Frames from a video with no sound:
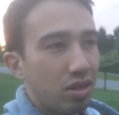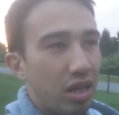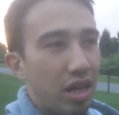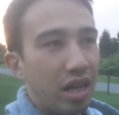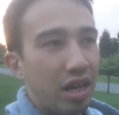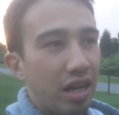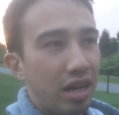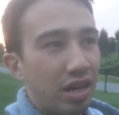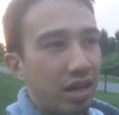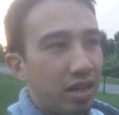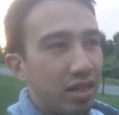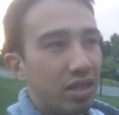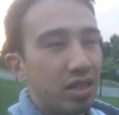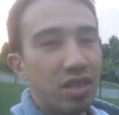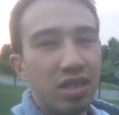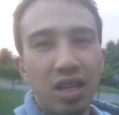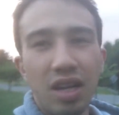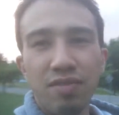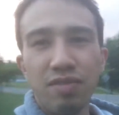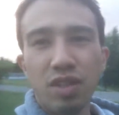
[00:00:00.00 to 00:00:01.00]
And
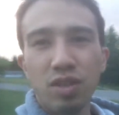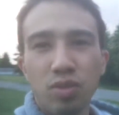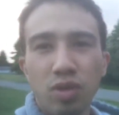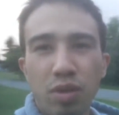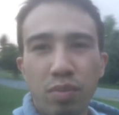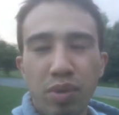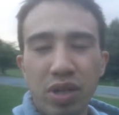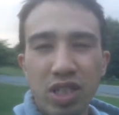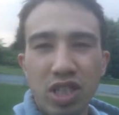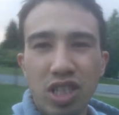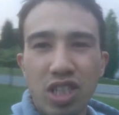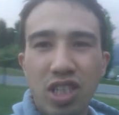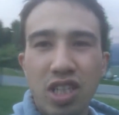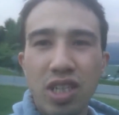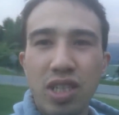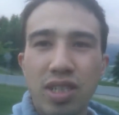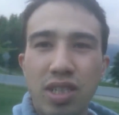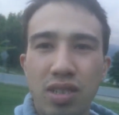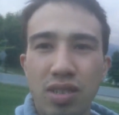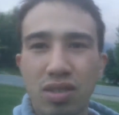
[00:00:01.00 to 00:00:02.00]
he left us with a bunch of
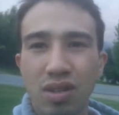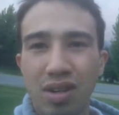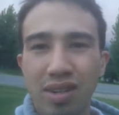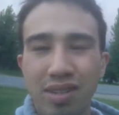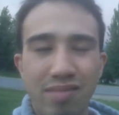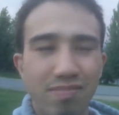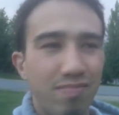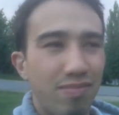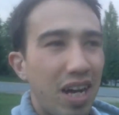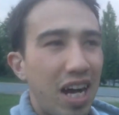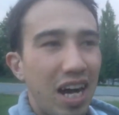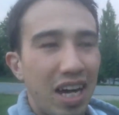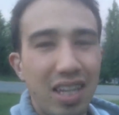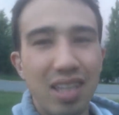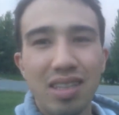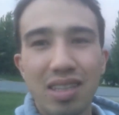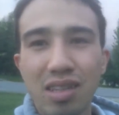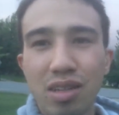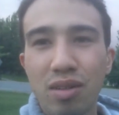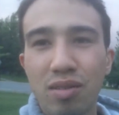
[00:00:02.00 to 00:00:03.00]
teachings on how to
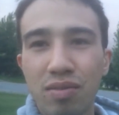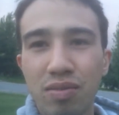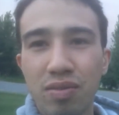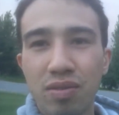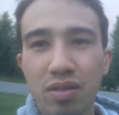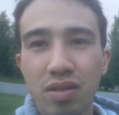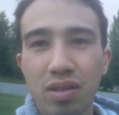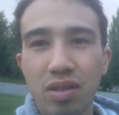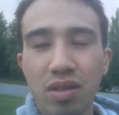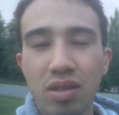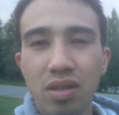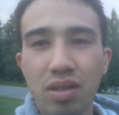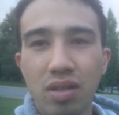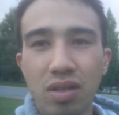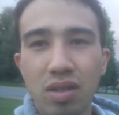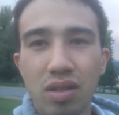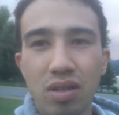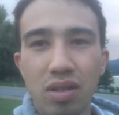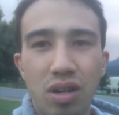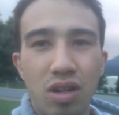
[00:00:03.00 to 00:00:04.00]
live,
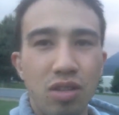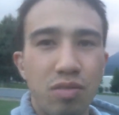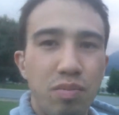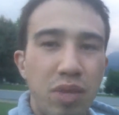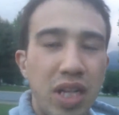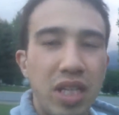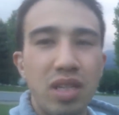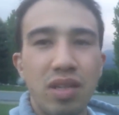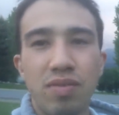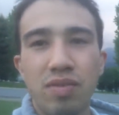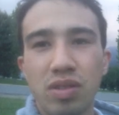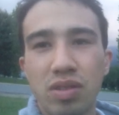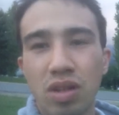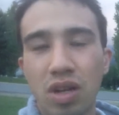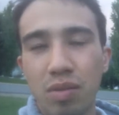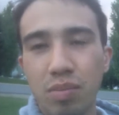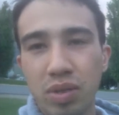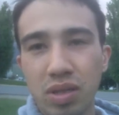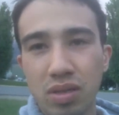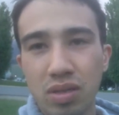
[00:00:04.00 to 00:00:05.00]
on many different
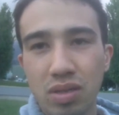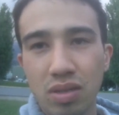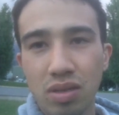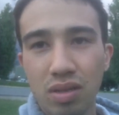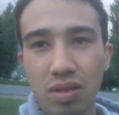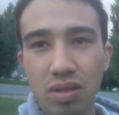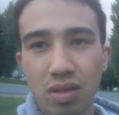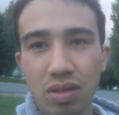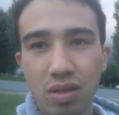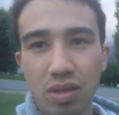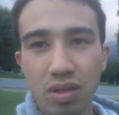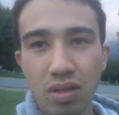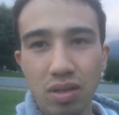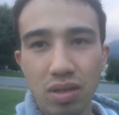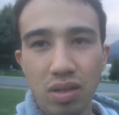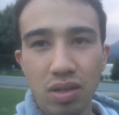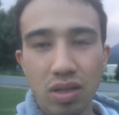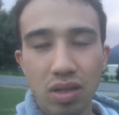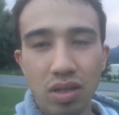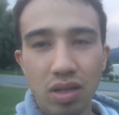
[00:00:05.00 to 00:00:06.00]
topics.
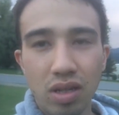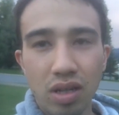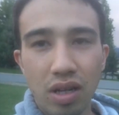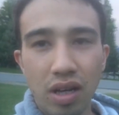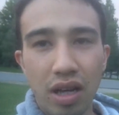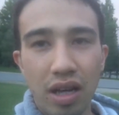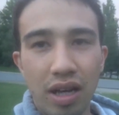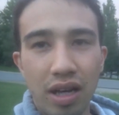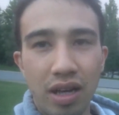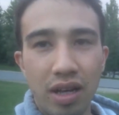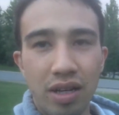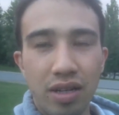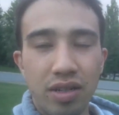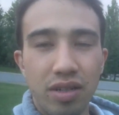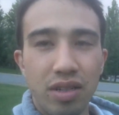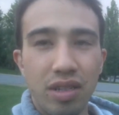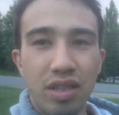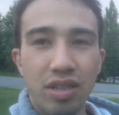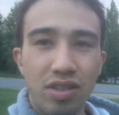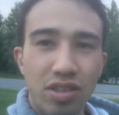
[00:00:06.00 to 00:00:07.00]

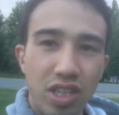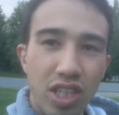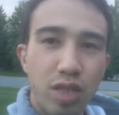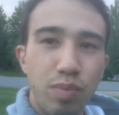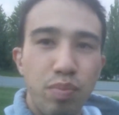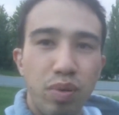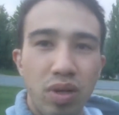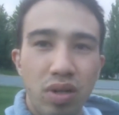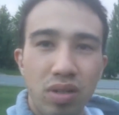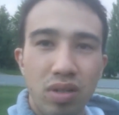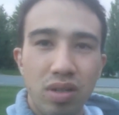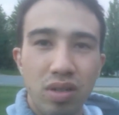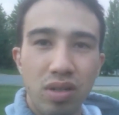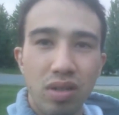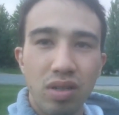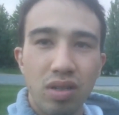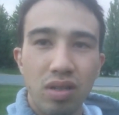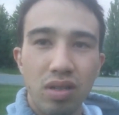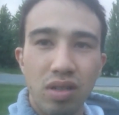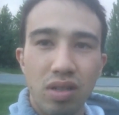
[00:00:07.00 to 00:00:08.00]
And in this book,
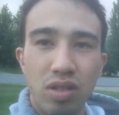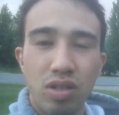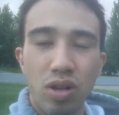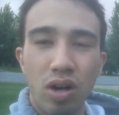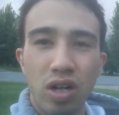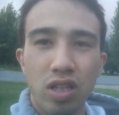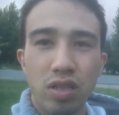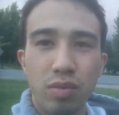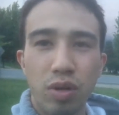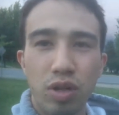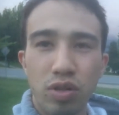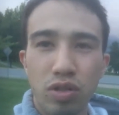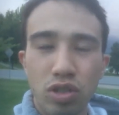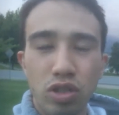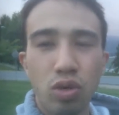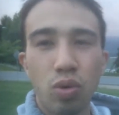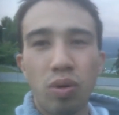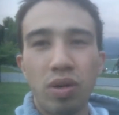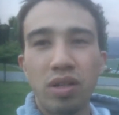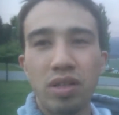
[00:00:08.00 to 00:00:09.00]
he talks about the
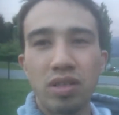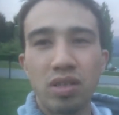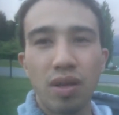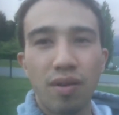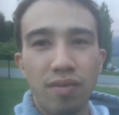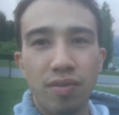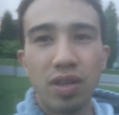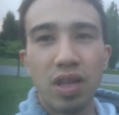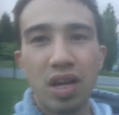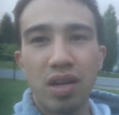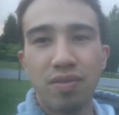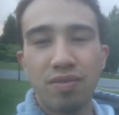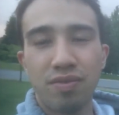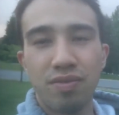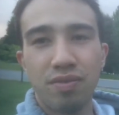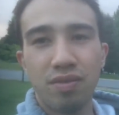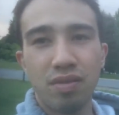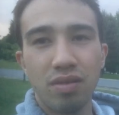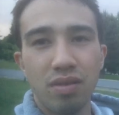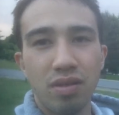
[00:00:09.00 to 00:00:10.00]
shortness of
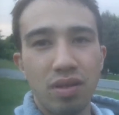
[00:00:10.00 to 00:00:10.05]
life.